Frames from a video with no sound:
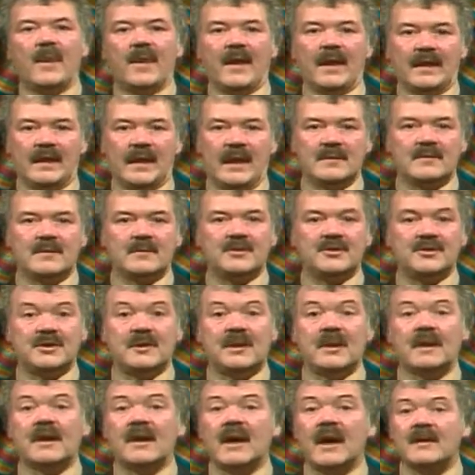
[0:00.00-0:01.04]
the laser machine
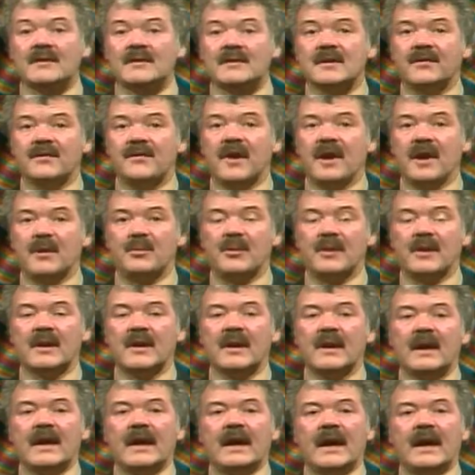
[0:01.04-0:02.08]
that cuts the fabric.
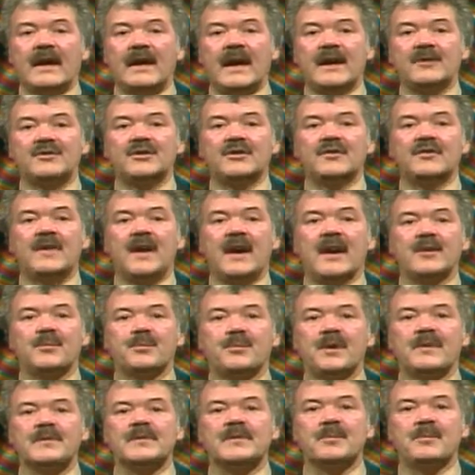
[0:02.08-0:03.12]
In actual fact,
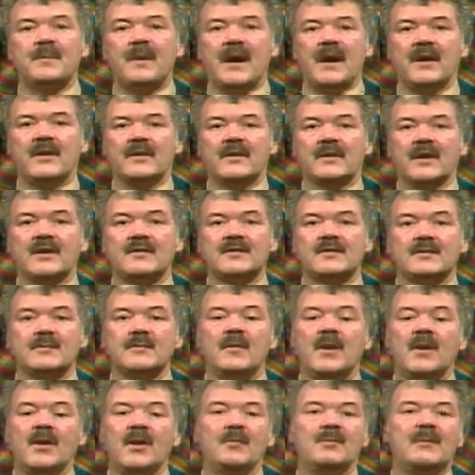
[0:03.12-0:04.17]
prints a pattern out,
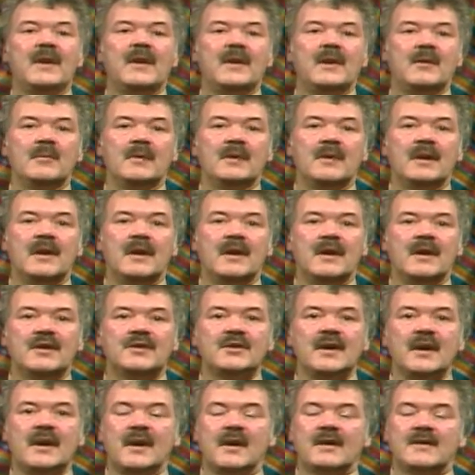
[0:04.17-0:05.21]
small, medium, and
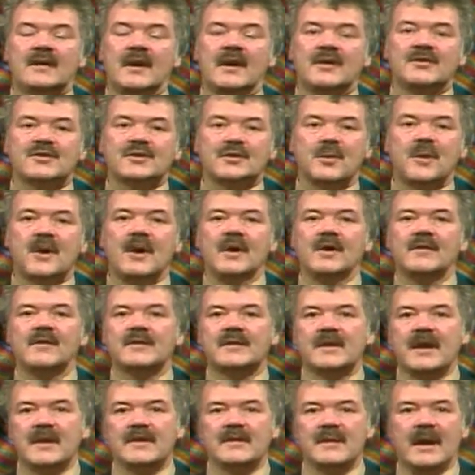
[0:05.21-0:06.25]
large, size 12,
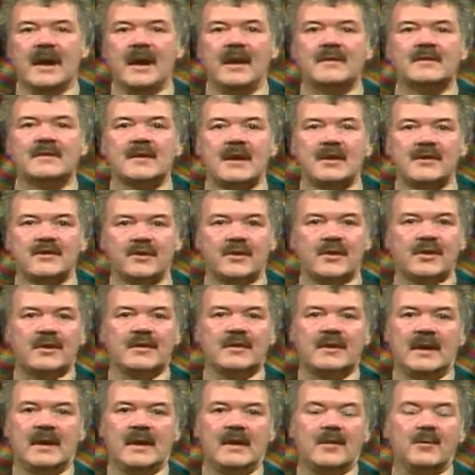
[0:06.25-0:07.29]
size 8, size
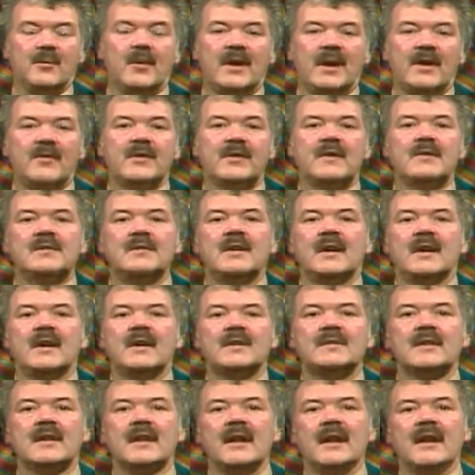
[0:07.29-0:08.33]
14, whatever the
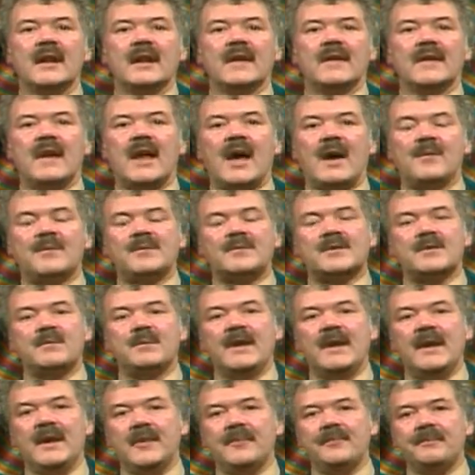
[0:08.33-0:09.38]
size that happens to
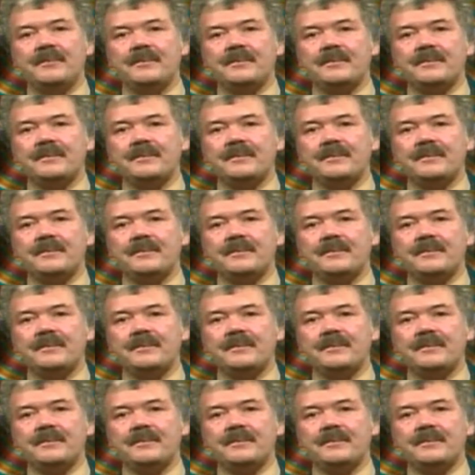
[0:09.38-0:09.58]
be.